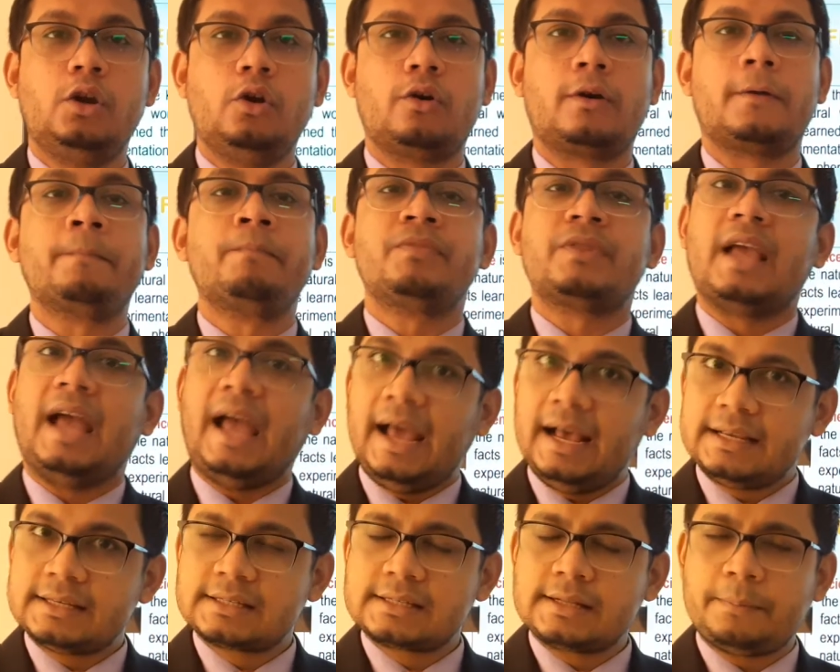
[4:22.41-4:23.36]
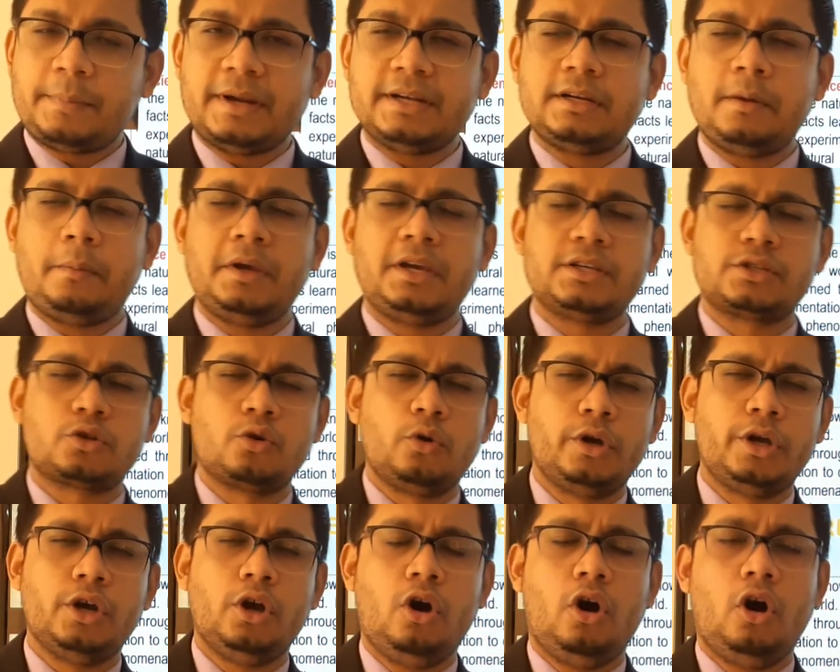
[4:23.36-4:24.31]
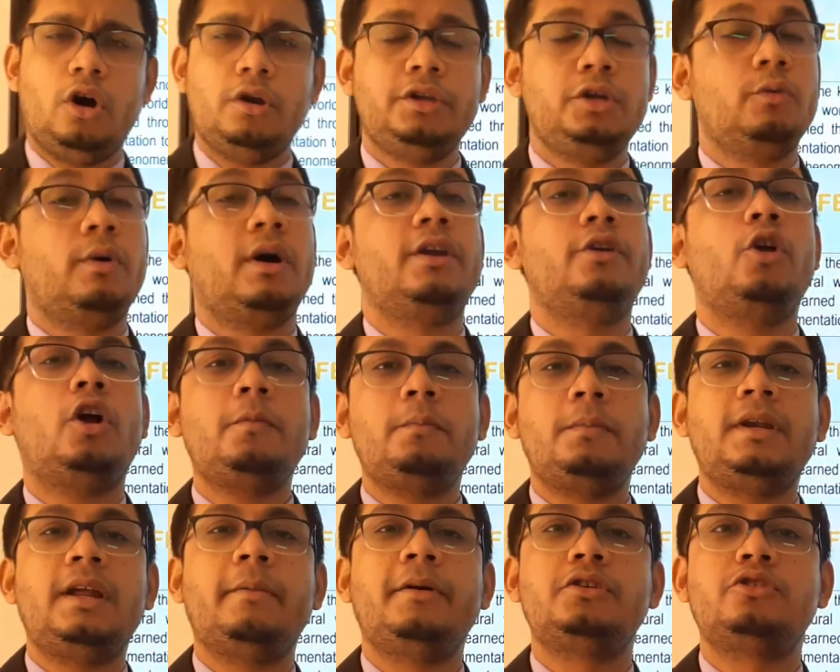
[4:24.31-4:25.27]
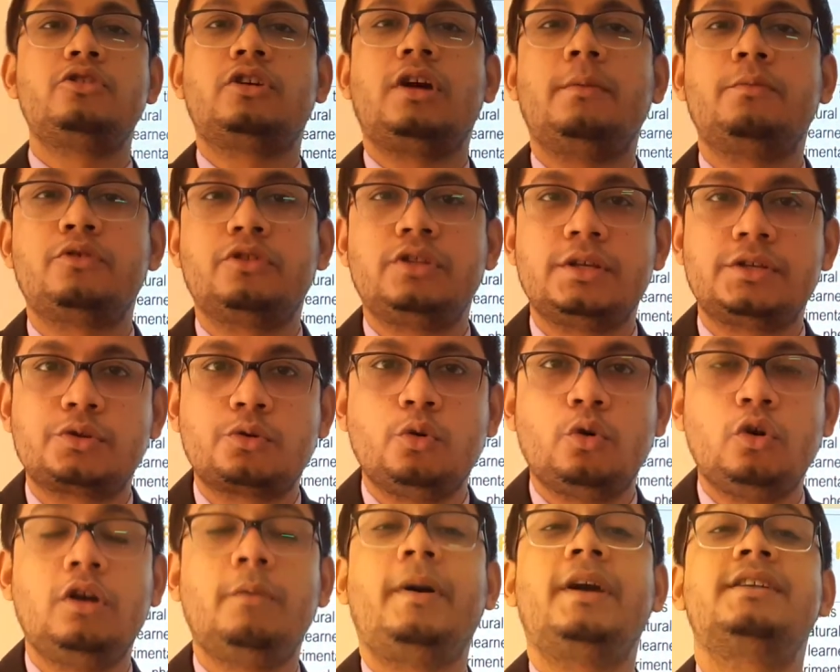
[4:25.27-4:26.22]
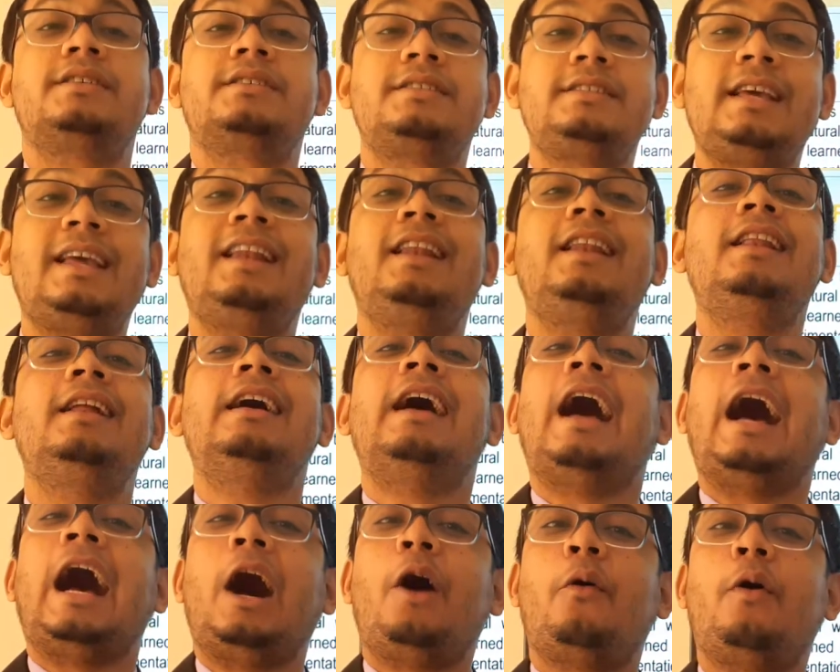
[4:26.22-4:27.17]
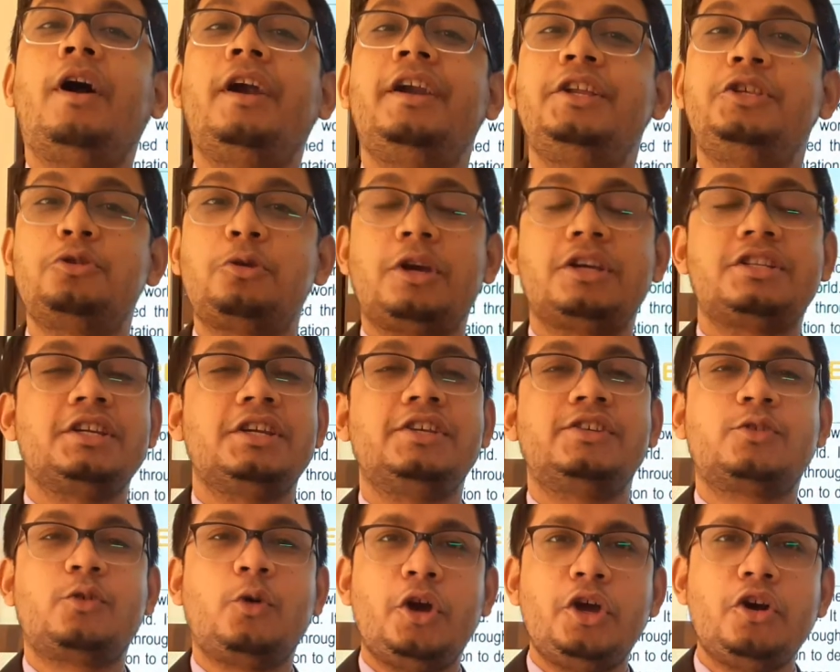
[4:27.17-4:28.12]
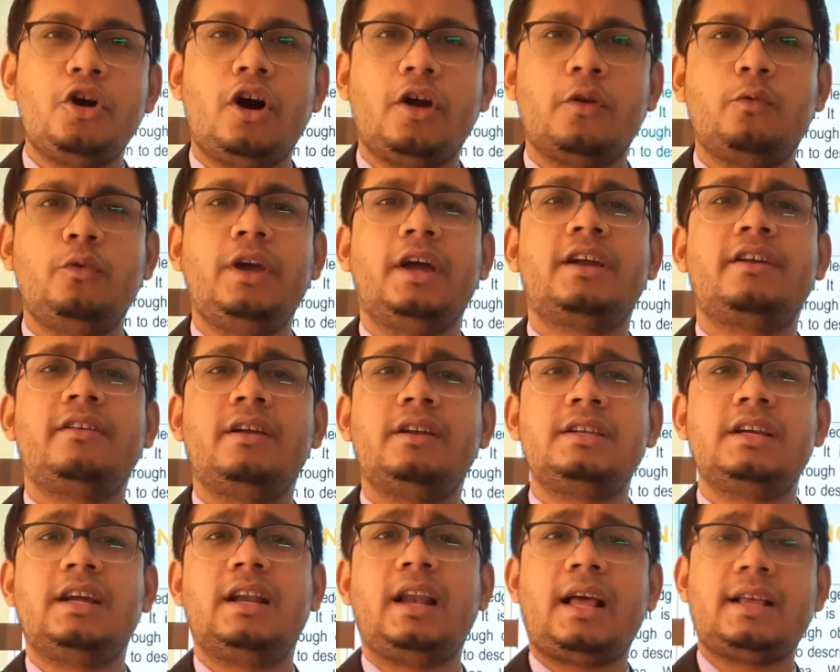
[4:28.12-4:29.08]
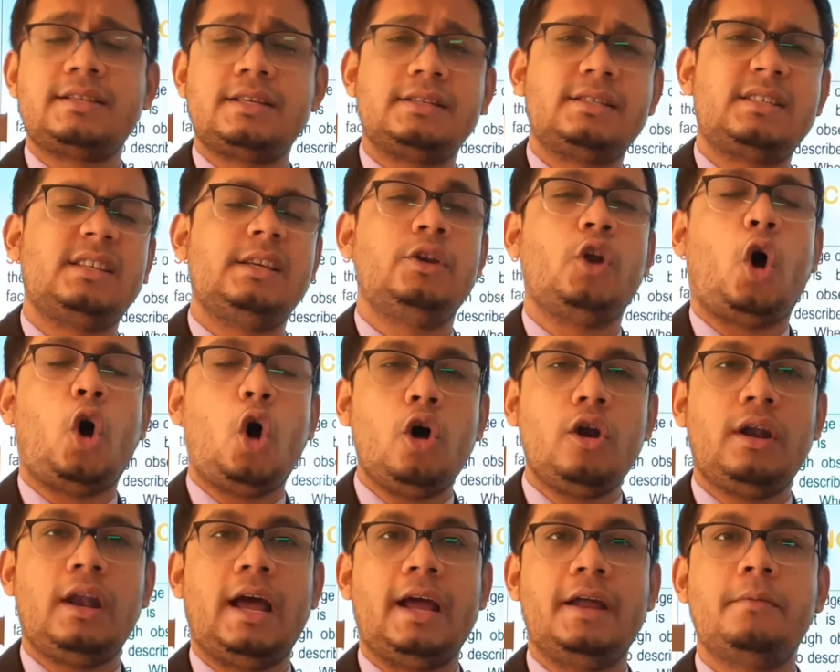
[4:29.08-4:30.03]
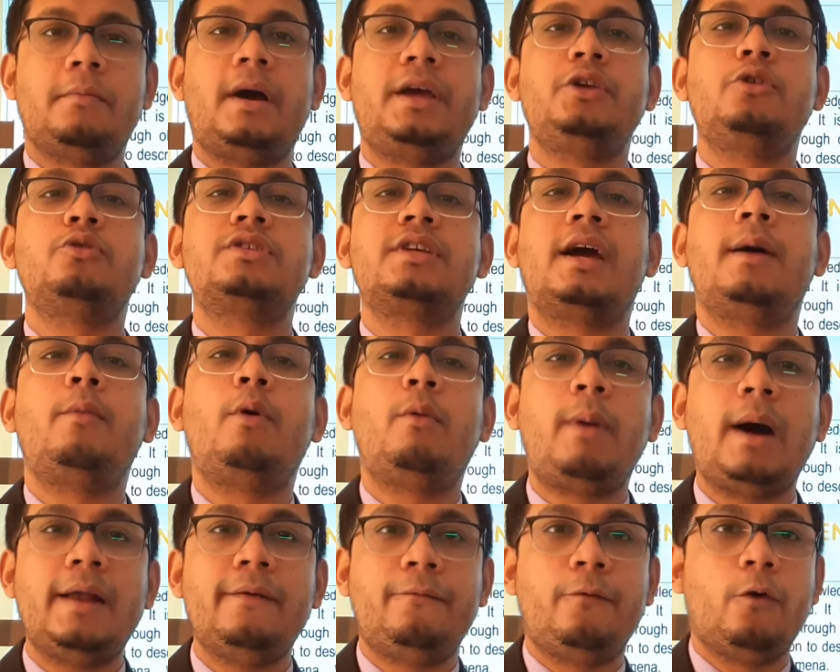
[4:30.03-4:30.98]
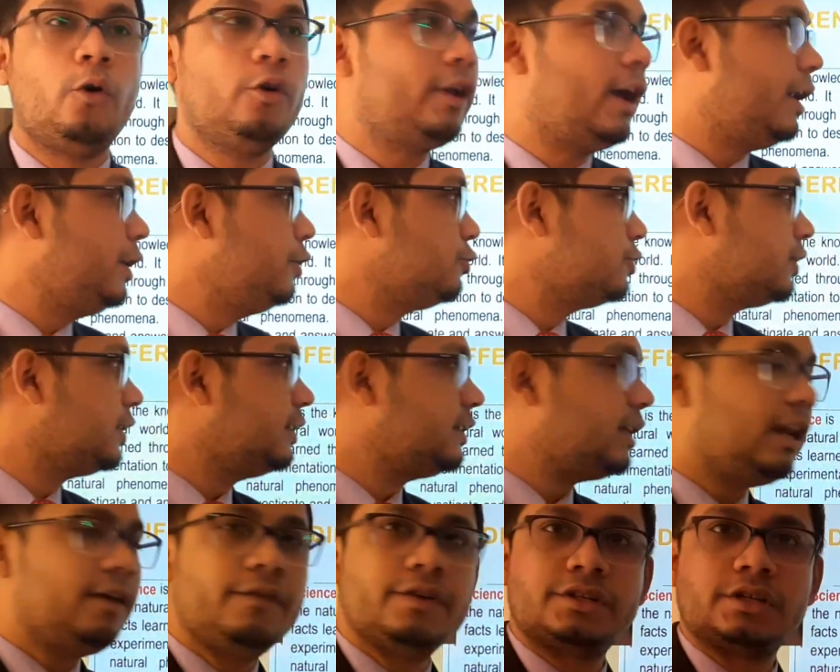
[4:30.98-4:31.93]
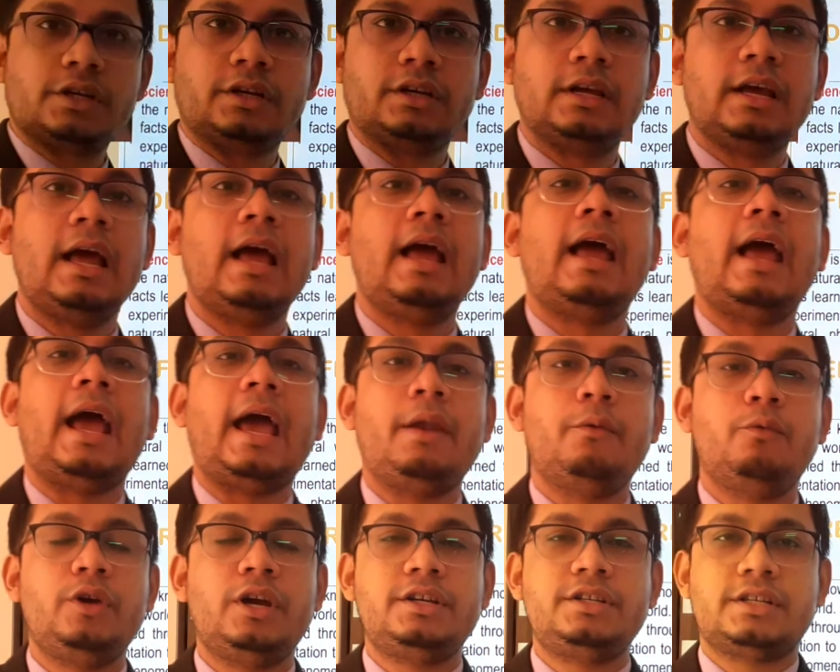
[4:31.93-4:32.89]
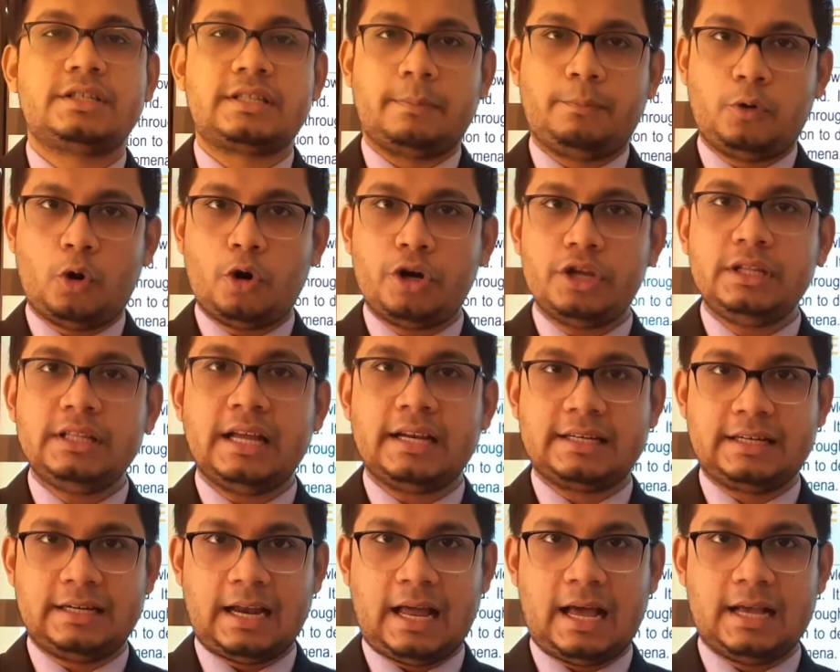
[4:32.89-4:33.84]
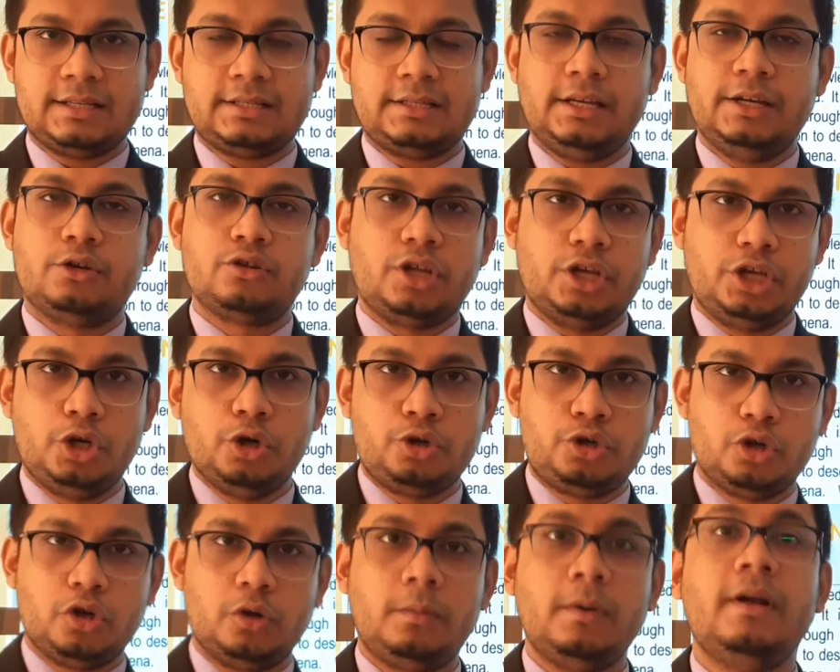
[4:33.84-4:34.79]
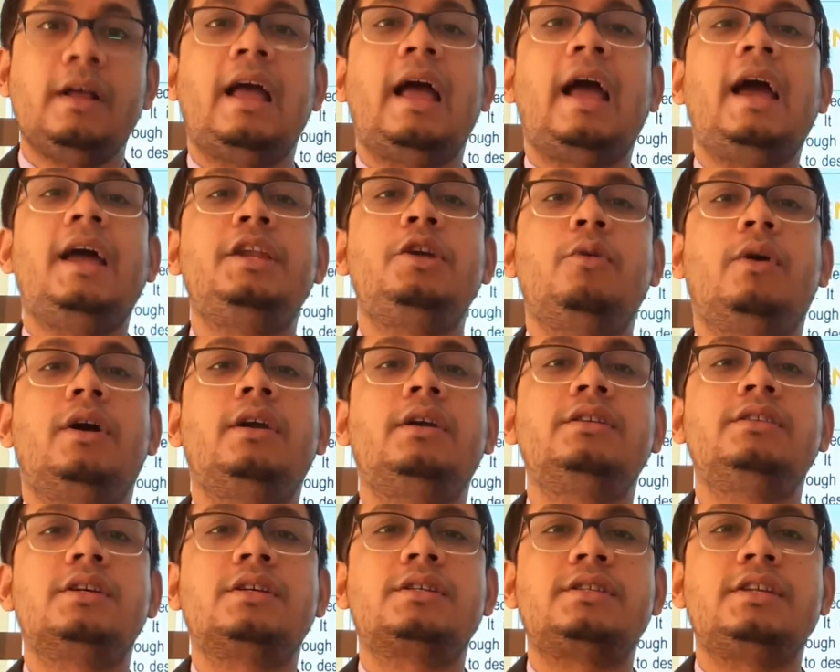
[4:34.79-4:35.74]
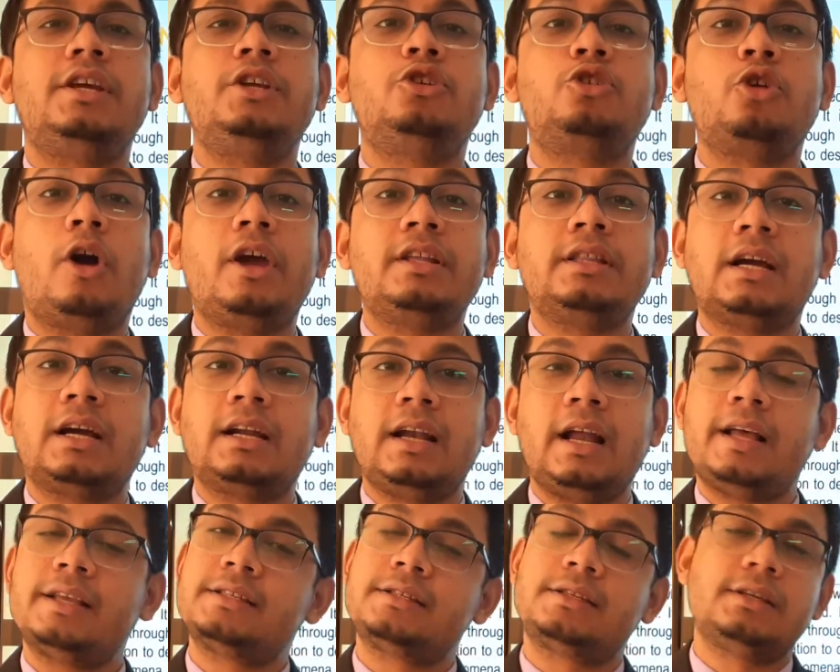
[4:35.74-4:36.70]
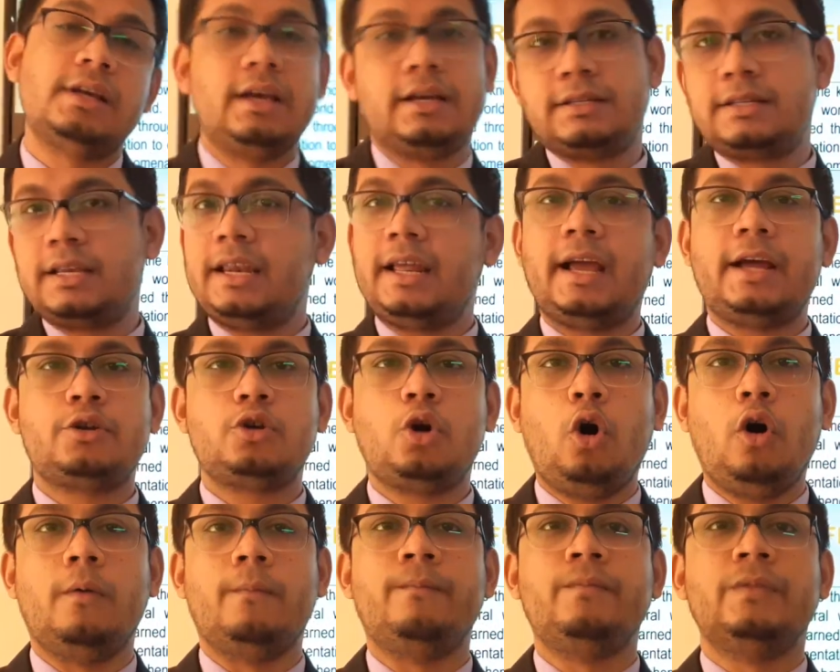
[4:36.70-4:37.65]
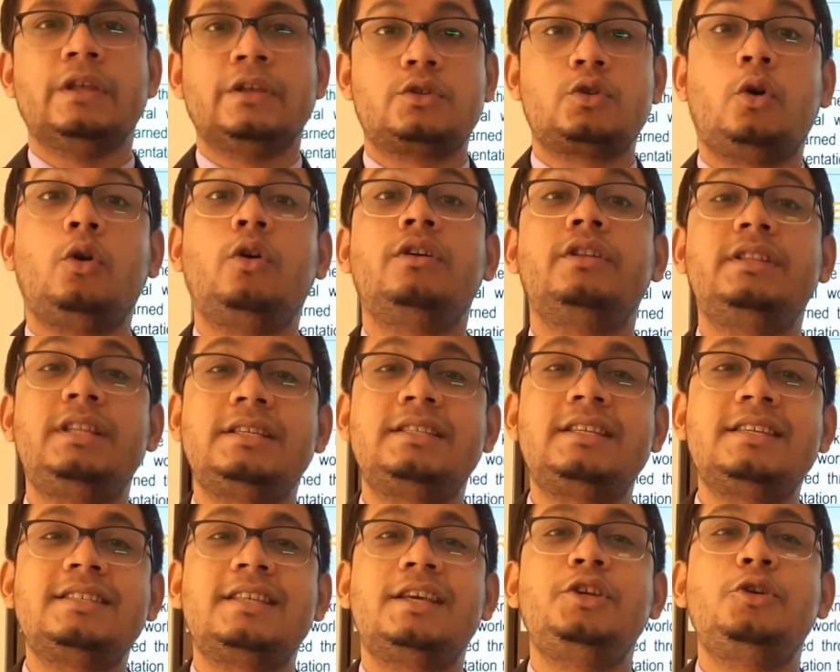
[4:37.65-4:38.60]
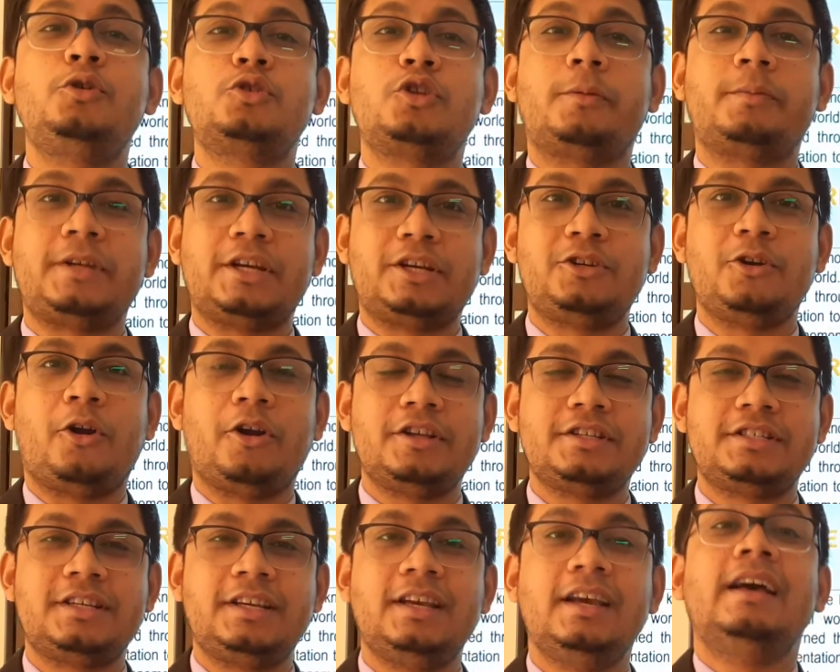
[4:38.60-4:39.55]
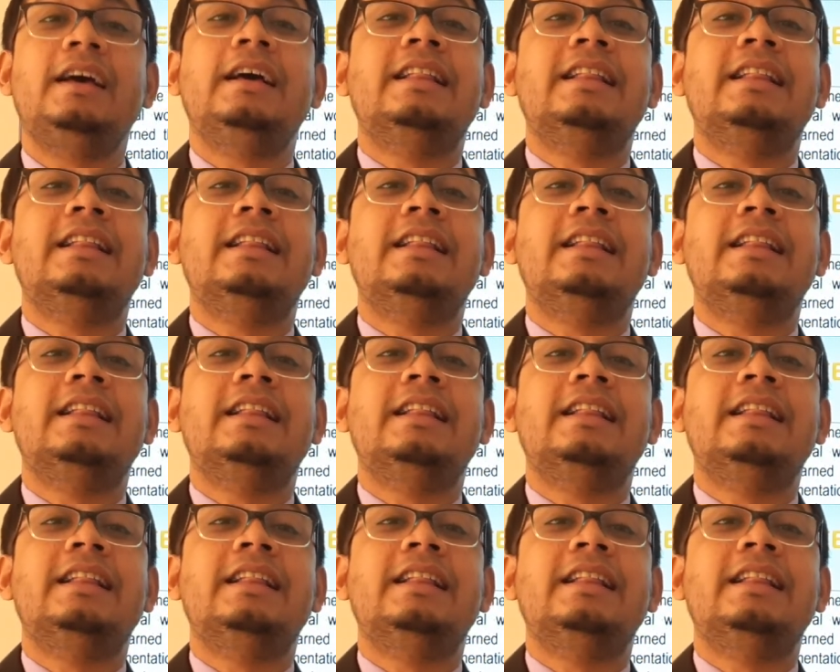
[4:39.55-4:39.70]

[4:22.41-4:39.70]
Look, as the pandemic is going on, you are not been able to come to the school, but still our education is going on. We are creating classes in online by using a mobile phone and using a television, and we are just uploading that class into the YouTube, and you are just enjoying the class sitting at home. So this is the use of technology.